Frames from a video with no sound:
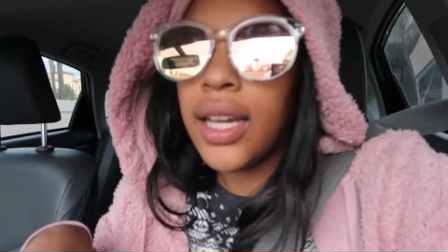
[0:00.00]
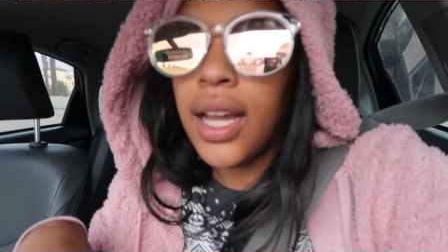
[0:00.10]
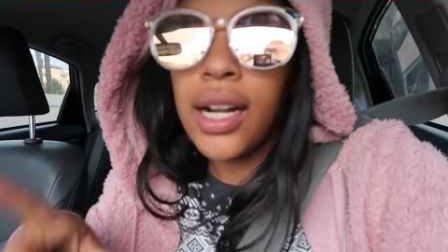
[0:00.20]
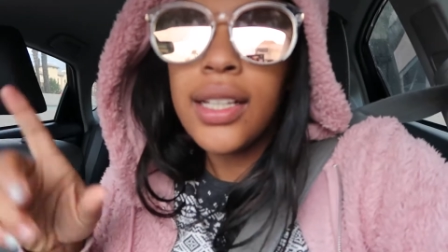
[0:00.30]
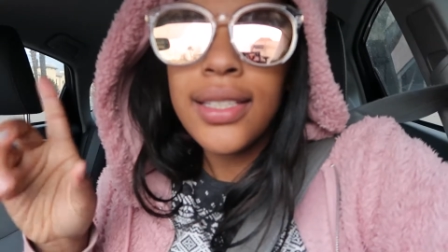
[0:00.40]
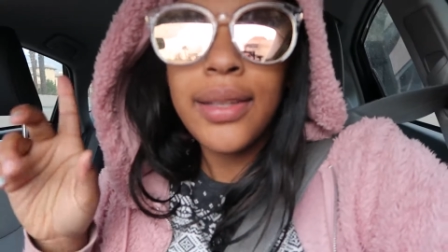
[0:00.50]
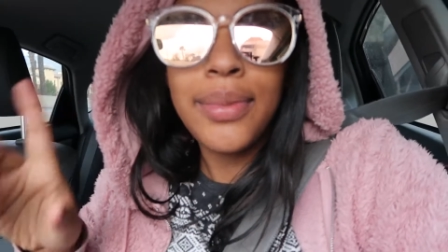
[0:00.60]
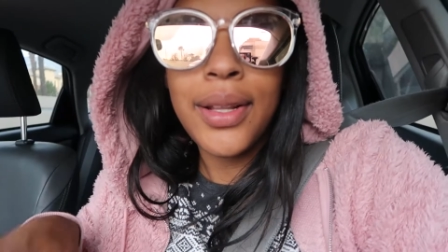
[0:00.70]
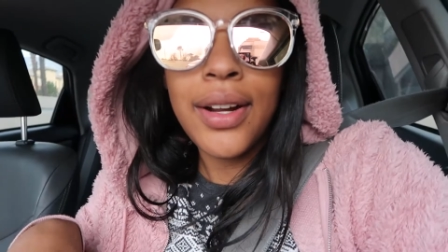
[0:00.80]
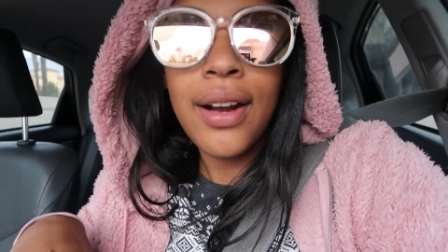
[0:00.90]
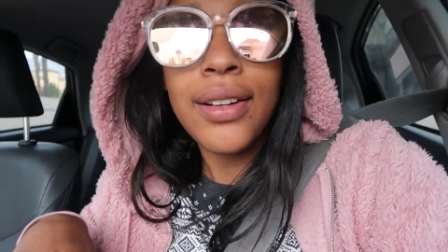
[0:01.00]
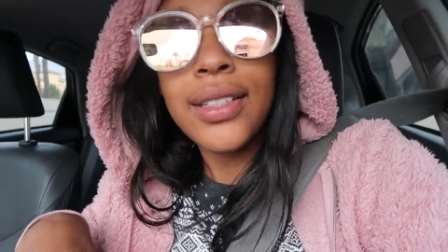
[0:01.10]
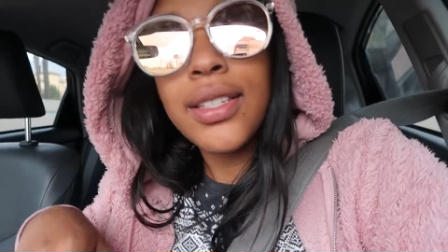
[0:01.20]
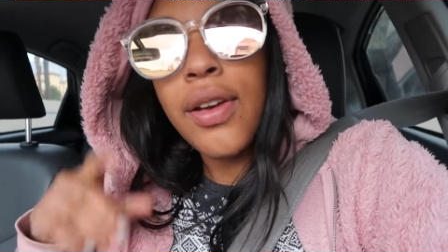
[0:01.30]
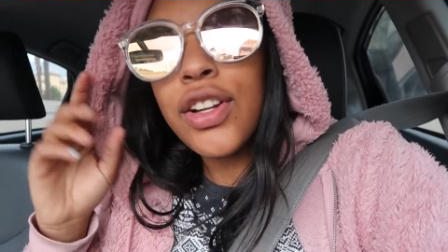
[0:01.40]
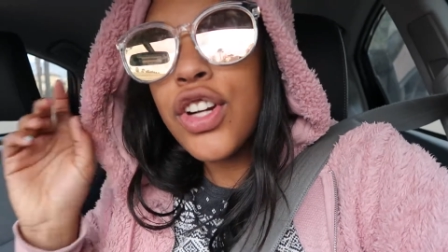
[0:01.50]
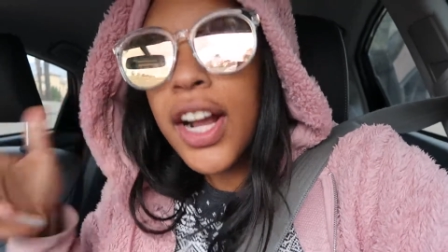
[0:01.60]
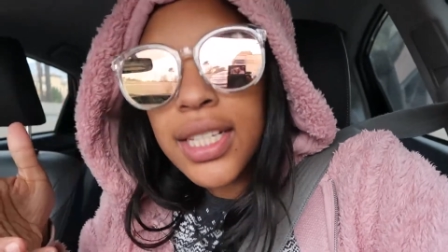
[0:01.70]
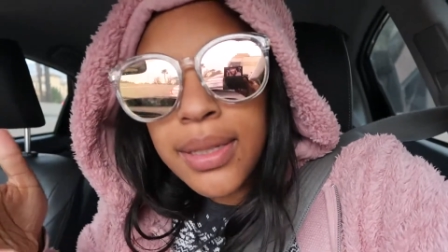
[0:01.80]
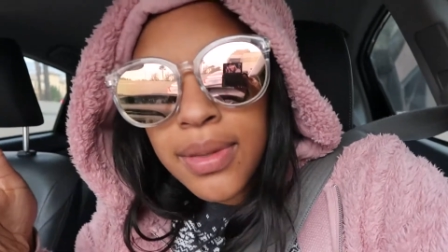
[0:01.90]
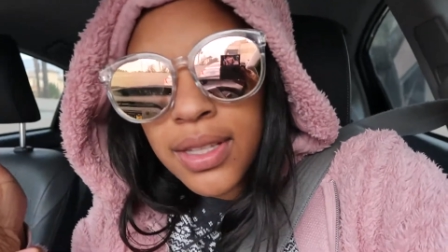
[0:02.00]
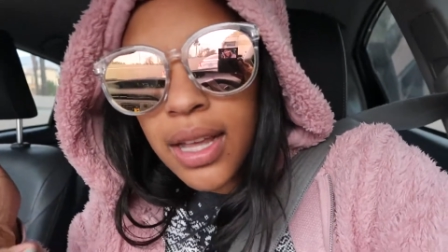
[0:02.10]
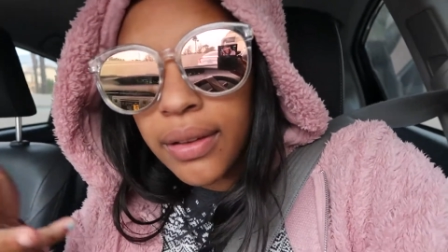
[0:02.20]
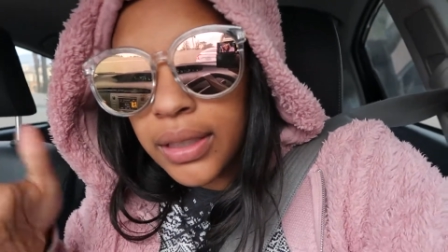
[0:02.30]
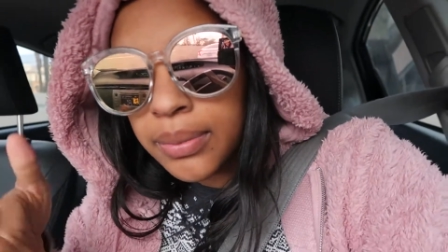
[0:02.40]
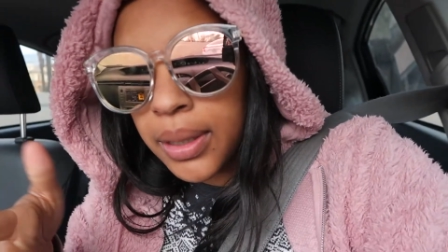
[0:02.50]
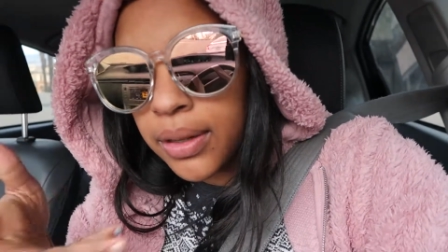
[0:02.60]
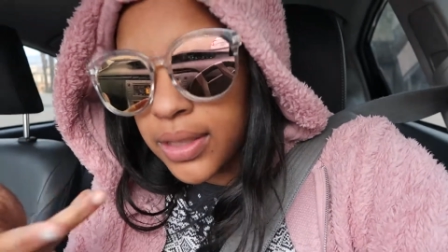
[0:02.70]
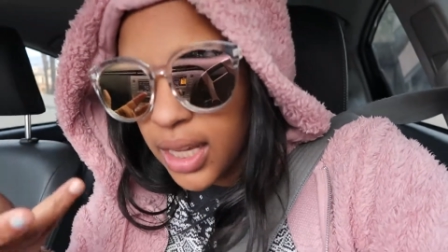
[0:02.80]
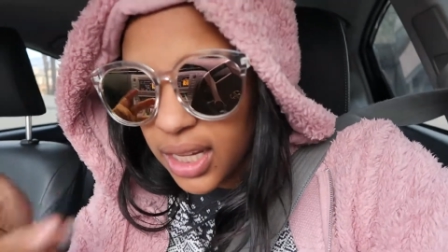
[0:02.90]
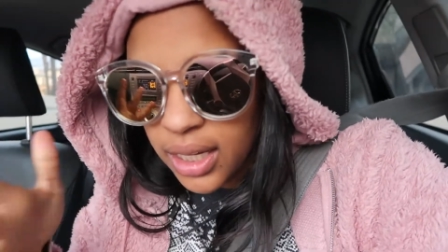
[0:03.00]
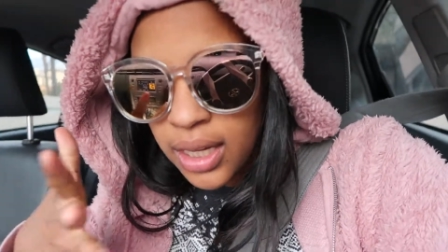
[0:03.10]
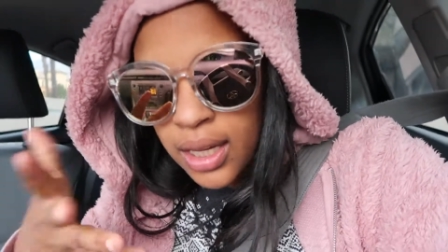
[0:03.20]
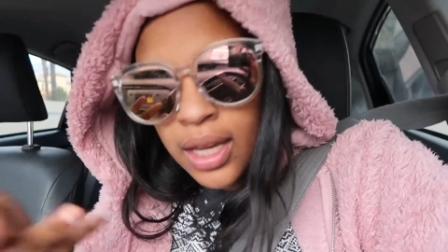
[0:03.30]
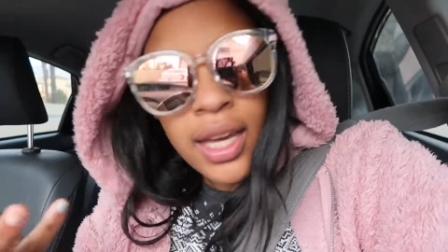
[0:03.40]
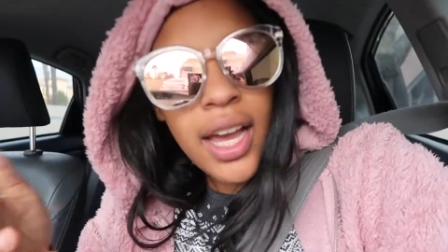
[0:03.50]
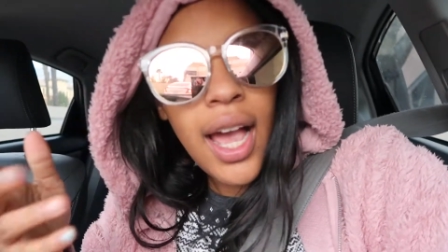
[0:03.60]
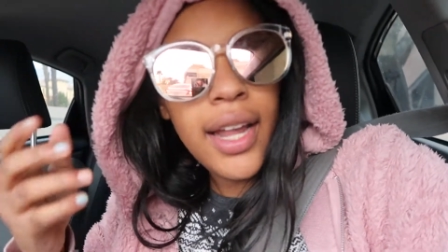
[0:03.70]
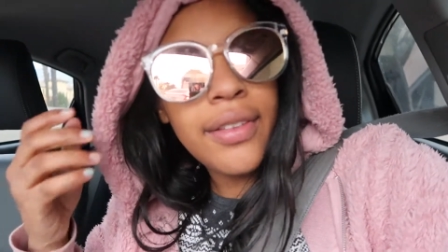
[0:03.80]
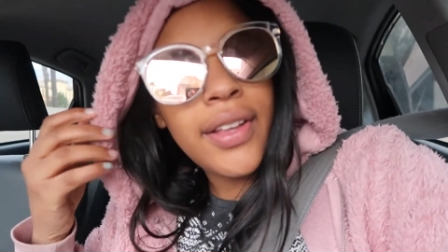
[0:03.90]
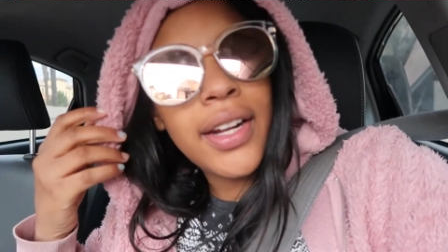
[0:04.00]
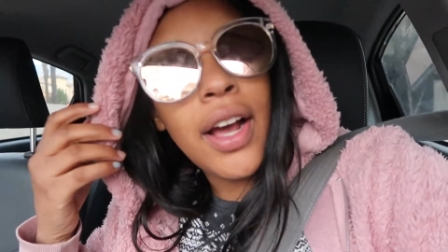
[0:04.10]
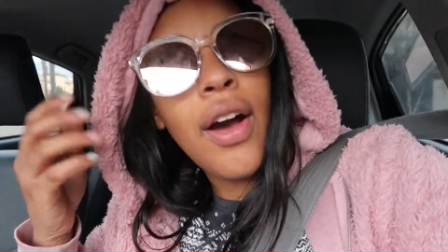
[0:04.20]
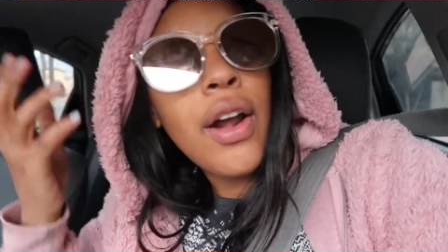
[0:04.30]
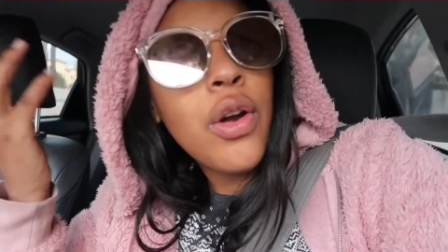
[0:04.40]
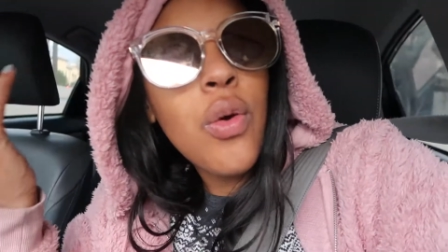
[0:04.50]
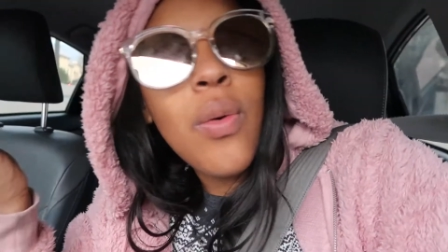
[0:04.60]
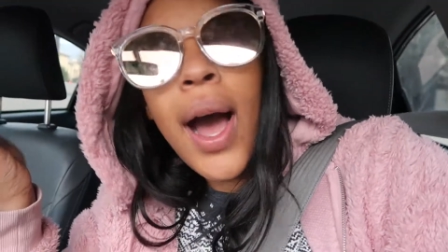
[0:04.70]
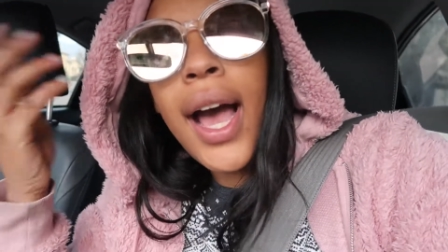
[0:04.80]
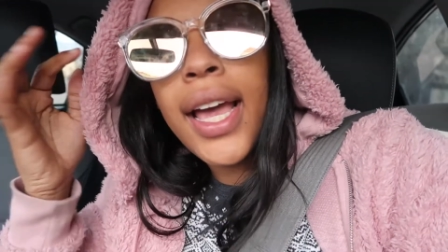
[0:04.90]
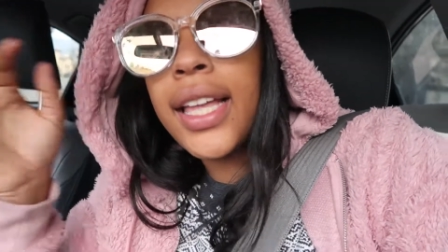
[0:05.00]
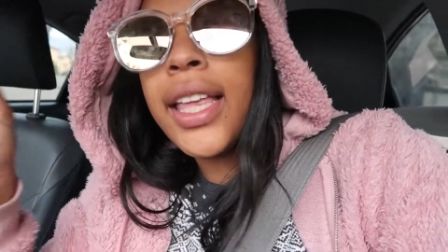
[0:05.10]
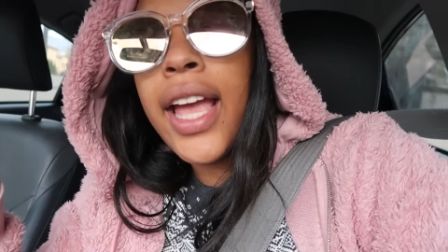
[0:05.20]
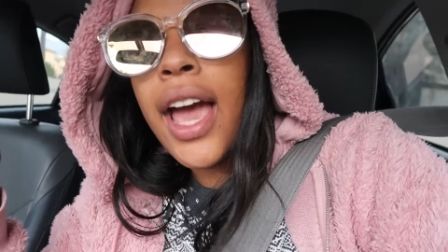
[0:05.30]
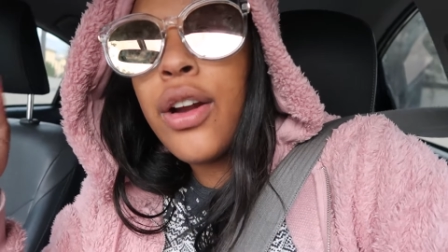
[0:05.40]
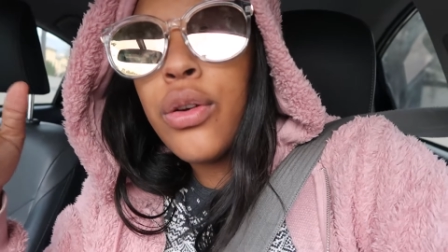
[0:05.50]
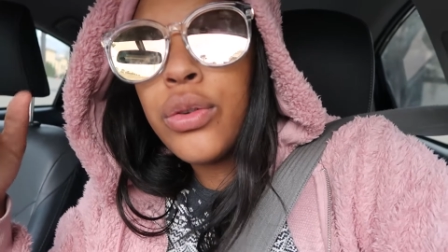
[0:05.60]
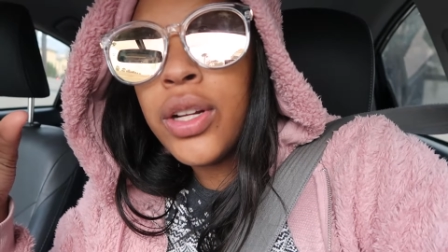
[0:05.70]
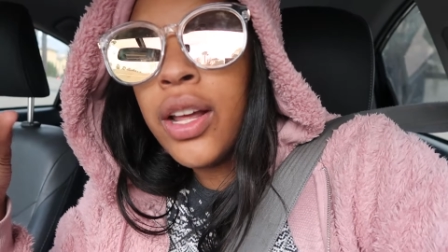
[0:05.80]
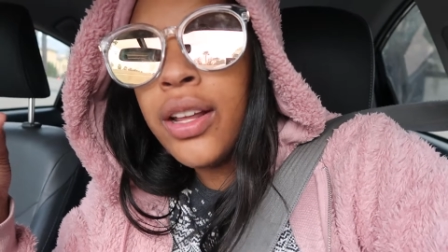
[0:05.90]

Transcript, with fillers: like I need to sleep another hour. So I tried to sleep till seven, but I was like, kind of in and out. I don't know why. Like, I don't